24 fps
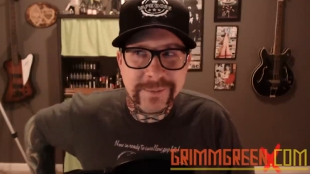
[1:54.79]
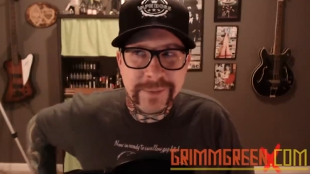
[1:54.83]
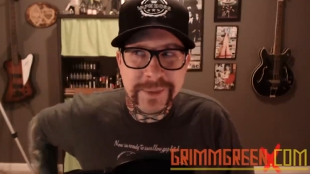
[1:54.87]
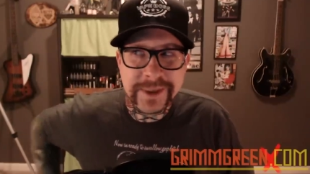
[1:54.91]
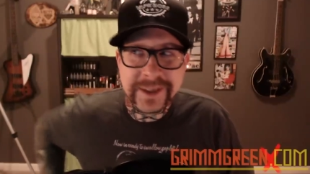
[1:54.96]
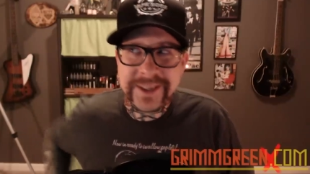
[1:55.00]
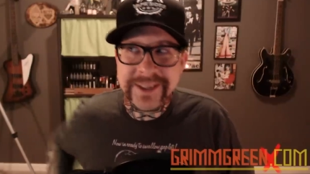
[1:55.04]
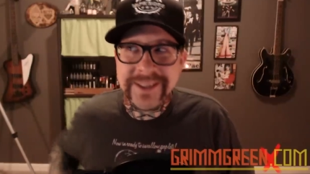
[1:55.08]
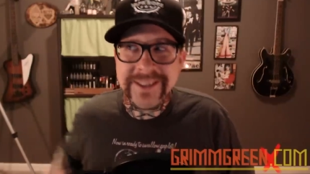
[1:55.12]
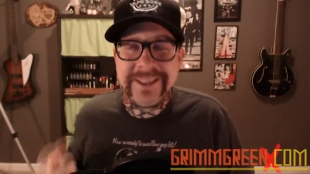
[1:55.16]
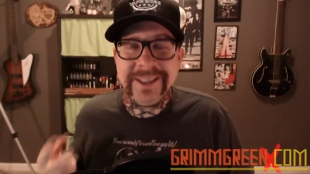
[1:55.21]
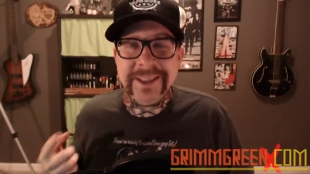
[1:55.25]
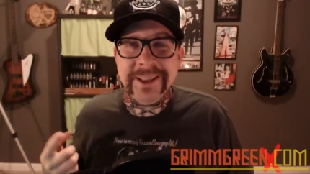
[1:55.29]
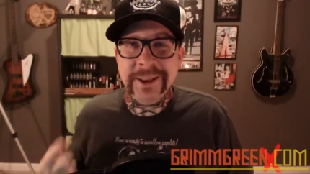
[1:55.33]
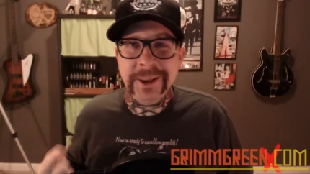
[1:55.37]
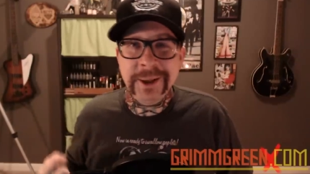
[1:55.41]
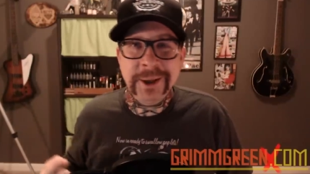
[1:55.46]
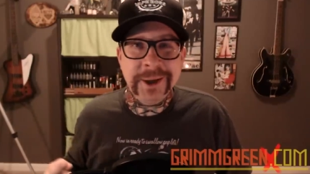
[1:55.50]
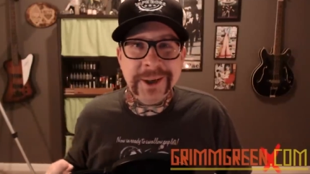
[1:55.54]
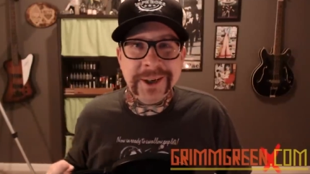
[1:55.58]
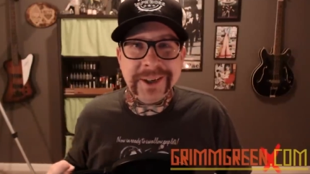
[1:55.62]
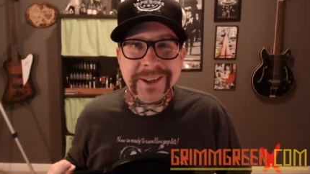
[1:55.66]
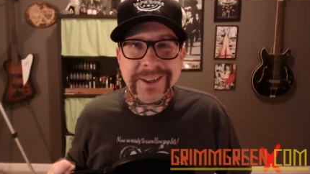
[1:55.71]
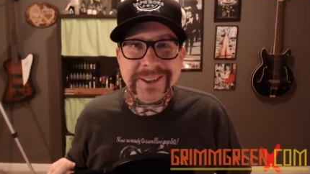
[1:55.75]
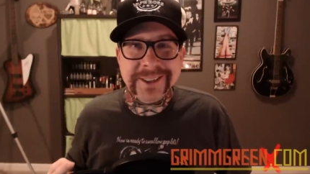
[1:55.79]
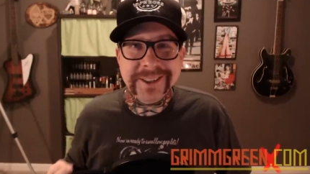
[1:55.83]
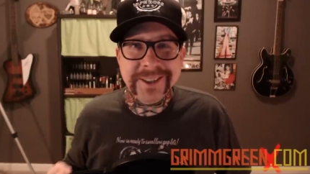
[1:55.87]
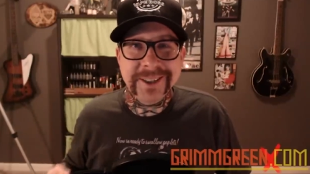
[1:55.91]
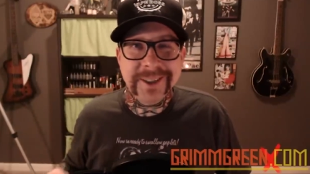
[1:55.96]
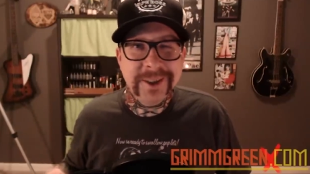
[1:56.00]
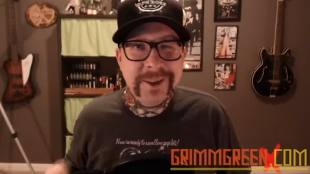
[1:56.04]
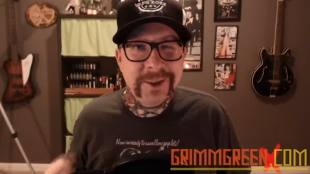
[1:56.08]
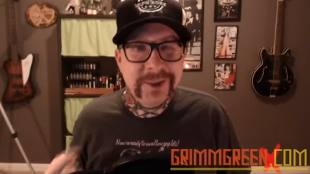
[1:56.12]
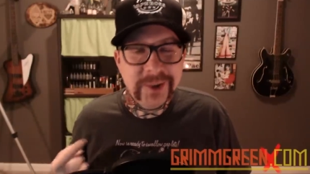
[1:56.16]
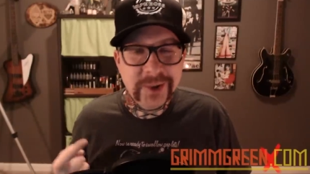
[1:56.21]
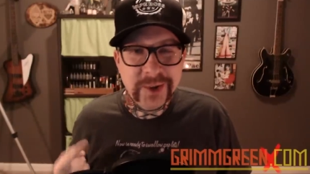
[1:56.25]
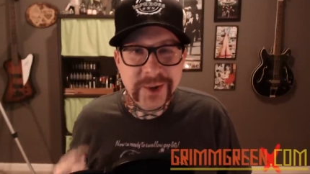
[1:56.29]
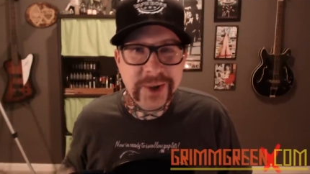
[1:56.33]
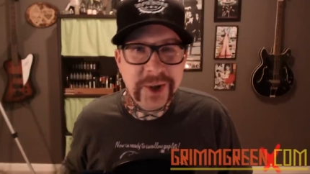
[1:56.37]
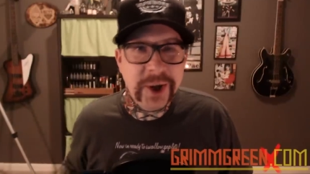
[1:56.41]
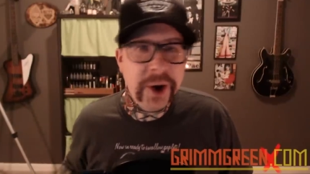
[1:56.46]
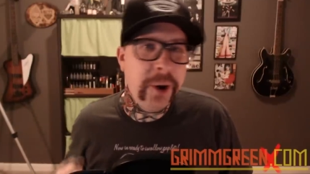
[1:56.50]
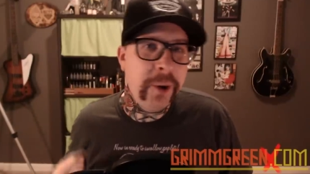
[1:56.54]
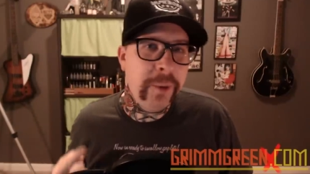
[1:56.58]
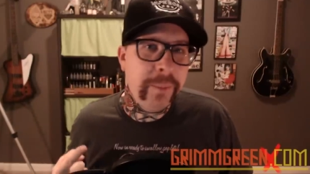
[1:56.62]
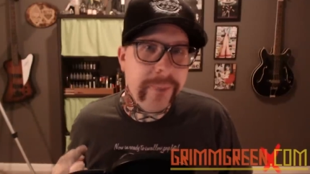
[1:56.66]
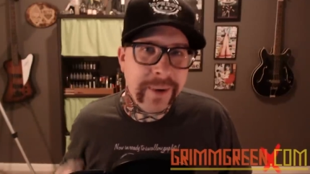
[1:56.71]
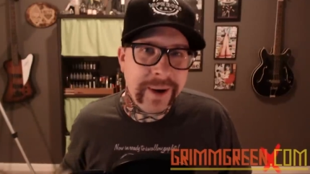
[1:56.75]
because it looks
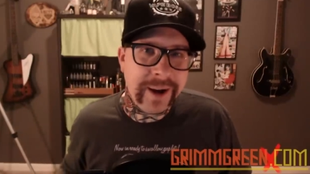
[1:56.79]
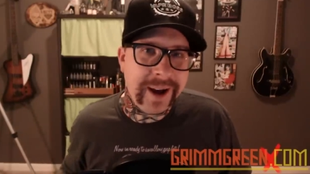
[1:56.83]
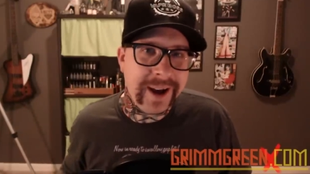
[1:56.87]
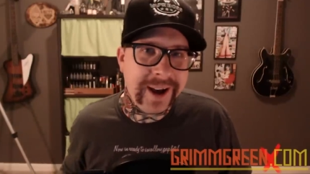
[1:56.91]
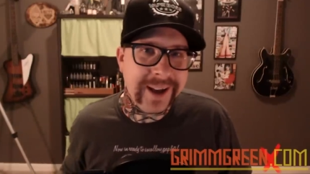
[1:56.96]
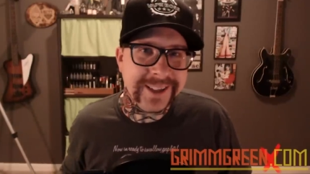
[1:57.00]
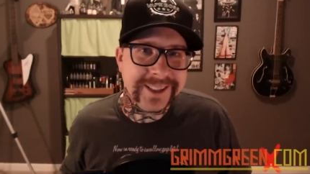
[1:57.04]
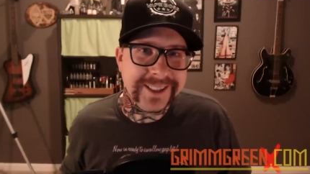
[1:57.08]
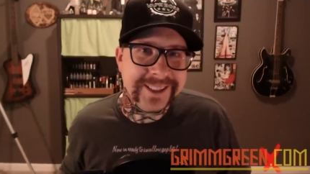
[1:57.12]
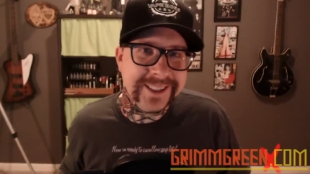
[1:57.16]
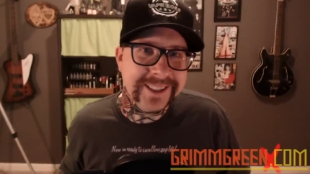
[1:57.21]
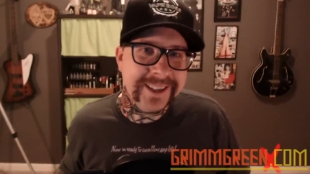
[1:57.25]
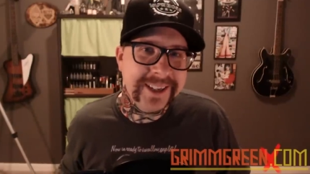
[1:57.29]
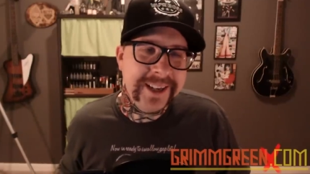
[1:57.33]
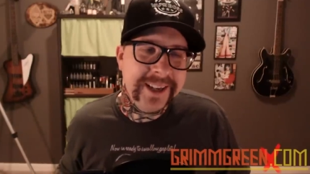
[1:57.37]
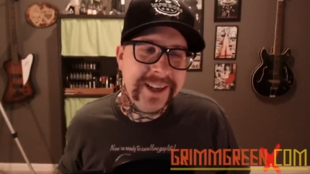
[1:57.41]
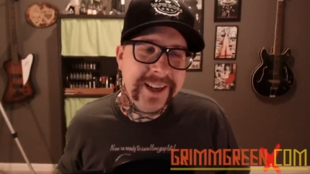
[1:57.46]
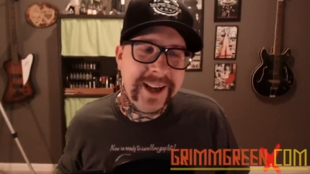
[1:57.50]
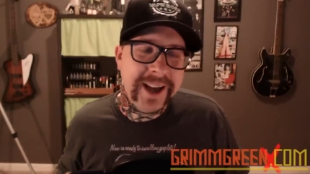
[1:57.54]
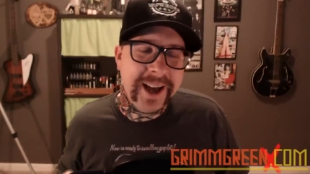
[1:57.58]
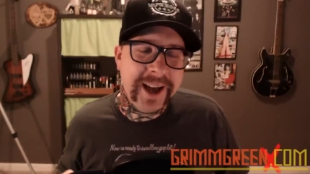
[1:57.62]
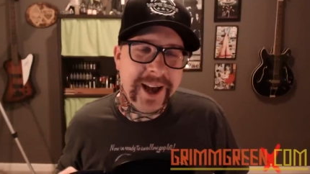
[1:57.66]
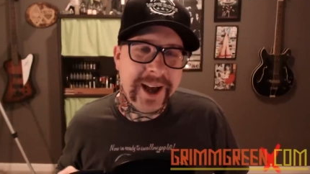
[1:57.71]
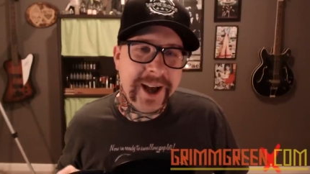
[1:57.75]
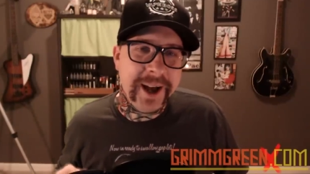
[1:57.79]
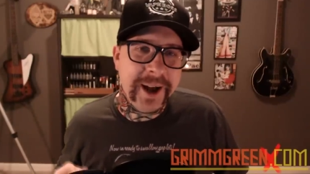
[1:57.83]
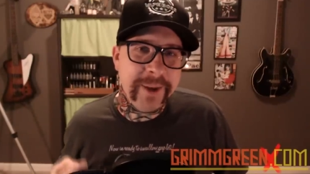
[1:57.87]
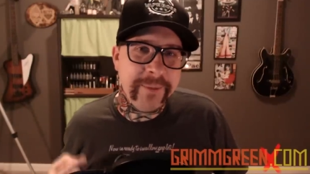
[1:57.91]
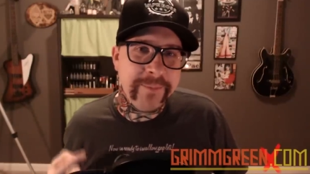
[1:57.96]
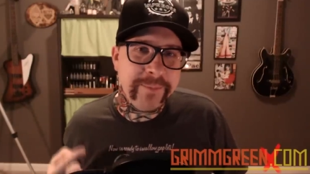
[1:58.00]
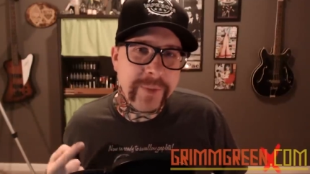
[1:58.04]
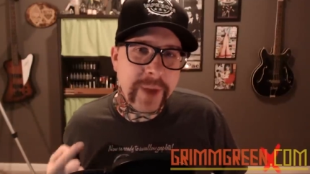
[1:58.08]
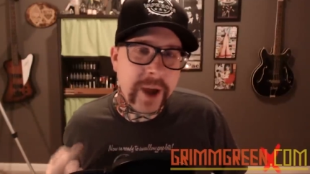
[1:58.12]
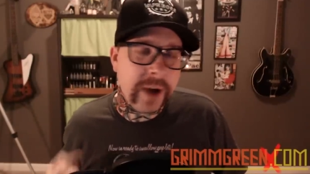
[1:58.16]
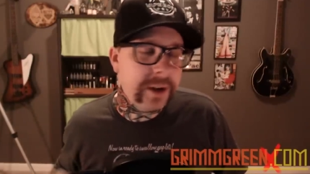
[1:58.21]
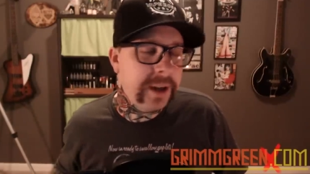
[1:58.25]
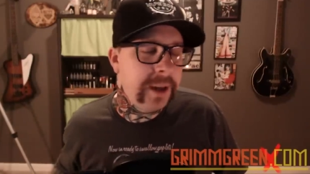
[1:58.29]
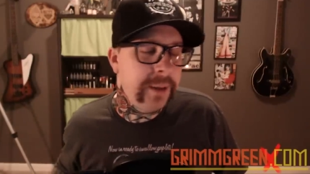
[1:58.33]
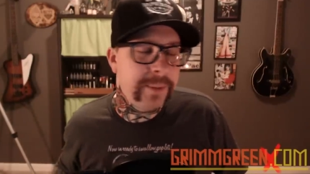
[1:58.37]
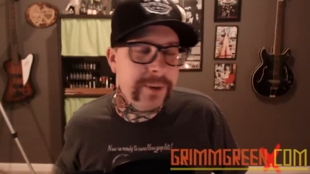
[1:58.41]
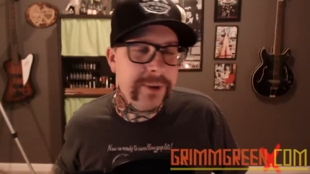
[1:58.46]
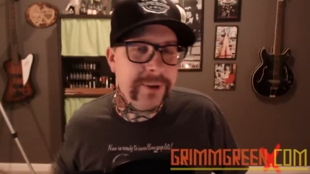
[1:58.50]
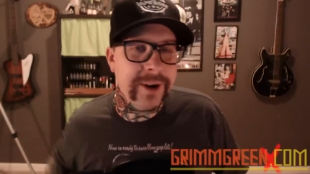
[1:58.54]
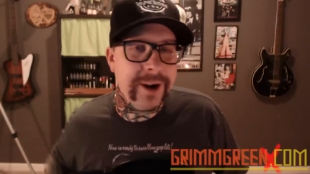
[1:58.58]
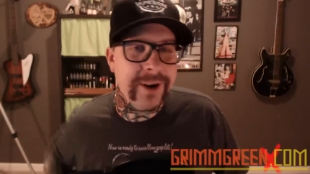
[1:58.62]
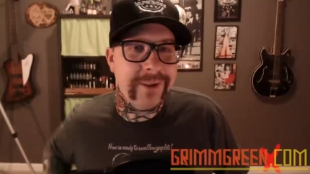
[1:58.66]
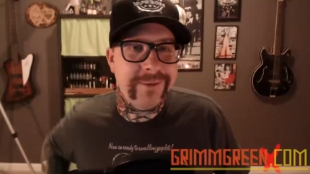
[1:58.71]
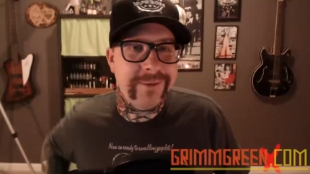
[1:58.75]
so boss. Um, I'll keep it around